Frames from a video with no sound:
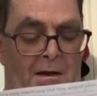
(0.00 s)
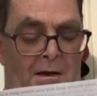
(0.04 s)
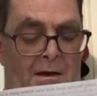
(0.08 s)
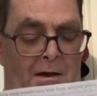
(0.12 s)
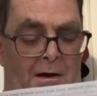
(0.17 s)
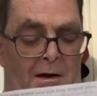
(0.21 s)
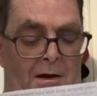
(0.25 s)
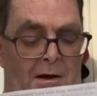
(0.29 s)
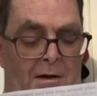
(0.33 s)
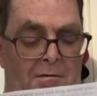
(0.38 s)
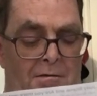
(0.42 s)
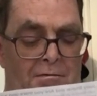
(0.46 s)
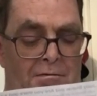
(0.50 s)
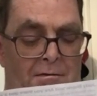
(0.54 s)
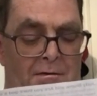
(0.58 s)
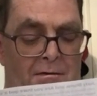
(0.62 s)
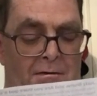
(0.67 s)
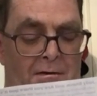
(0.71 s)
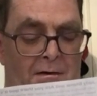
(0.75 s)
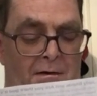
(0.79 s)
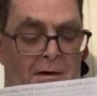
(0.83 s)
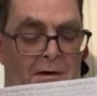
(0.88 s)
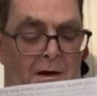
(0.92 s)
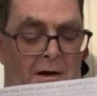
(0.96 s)

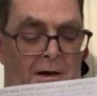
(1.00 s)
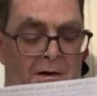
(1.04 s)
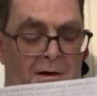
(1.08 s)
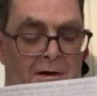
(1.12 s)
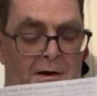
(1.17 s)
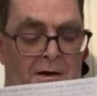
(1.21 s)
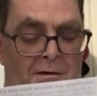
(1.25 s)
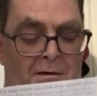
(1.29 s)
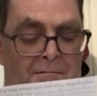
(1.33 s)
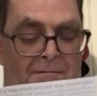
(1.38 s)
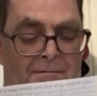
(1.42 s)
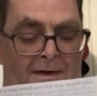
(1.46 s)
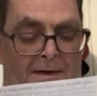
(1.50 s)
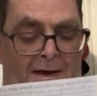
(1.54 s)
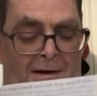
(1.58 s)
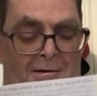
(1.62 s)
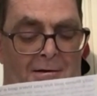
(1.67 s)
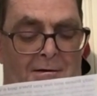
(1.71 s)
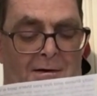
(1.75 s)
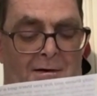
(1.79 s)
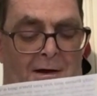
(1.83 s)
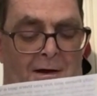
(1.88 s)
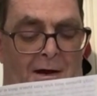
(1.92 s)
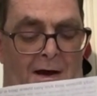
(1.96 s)
Are You There,
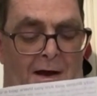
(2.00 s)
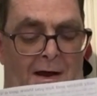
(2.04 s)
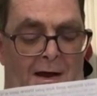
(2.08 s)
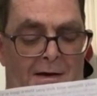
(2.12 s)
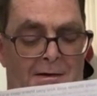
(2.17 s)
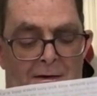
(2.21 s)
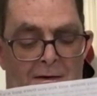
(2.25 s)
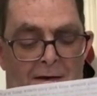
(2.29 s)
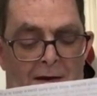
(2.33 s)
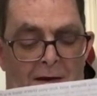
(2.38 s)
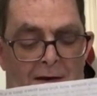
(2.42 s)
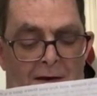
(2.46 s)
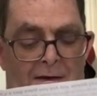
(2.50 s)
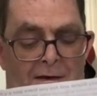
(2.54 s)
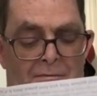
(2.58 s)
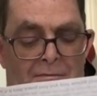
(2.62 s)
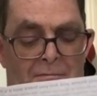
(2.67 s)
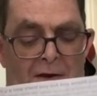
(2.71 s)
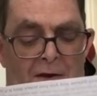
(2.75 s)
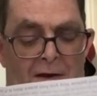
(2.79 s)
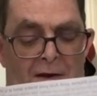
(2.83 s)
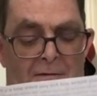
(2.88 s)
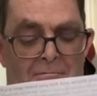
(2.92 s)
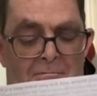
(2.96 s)
God? It's
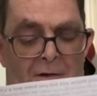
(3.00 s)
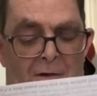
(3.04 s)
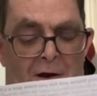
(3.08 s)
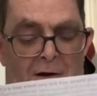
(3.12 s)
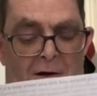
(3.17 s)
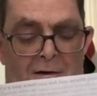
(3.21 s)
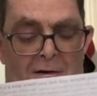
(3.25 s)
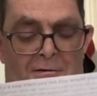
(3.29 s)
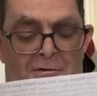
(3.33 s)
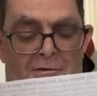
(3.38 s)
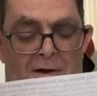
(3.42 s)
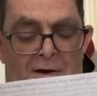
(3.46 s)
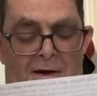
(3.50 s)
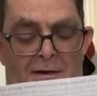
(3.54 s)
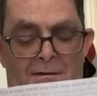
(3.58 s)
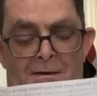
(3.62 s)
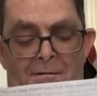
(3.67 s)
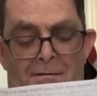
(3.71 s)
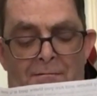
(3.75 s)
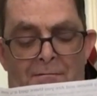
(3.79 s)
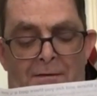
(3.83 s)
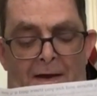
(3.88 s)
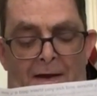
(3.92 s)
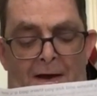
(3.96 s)
Me, Margaret,
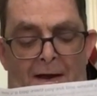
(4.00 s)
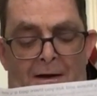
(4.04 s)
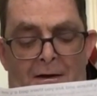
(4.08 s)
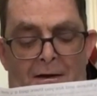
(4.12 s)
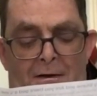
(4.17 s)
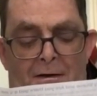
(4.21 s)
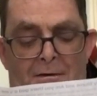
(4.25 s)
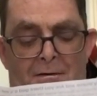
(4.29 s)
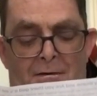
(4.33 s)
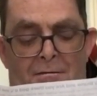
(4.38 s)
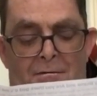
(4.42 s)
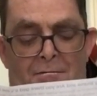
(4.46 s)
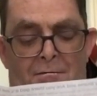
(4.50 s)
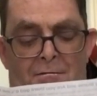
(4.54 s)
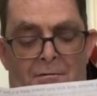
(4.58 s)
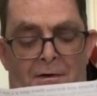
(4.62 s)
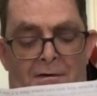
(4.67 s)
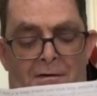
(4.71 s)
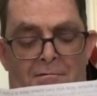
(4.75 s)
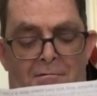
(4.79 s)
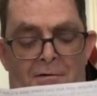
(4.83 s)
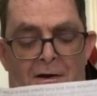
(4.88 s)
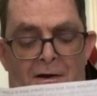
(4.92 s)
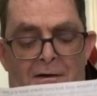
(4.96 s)
that
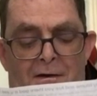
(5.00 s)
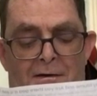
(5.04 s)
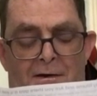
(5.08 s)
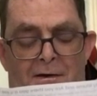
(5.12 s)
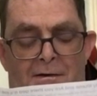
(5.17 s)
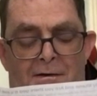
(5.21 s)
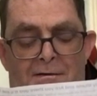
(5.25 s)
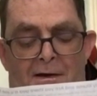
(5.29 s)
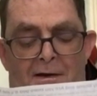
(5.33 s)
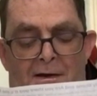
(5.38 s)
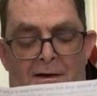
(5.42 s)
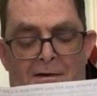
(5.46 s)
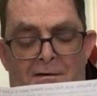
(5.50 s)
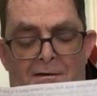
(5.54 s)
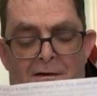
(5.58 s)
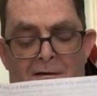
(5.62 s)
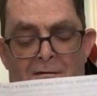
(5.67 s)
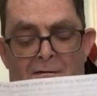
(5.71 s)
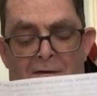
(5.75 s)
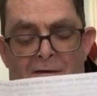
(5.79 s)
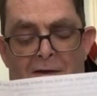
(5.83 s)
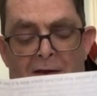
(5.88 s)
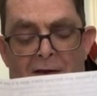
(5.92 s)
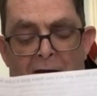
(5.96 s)
was written in
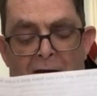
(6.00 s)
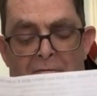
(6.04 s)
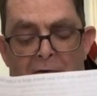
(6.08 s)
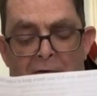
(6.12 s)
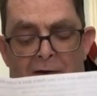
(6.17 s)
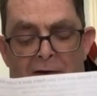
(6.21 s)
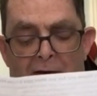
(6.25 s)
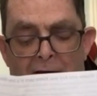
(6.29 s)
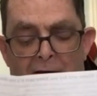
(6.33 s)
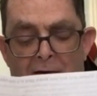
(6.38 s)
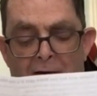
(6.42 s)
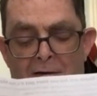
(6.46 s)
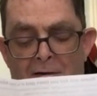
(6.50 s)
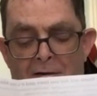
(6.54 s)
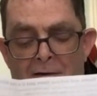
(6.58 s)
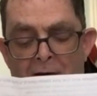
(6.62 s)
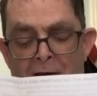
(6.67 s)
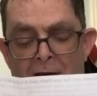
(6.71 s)
1970.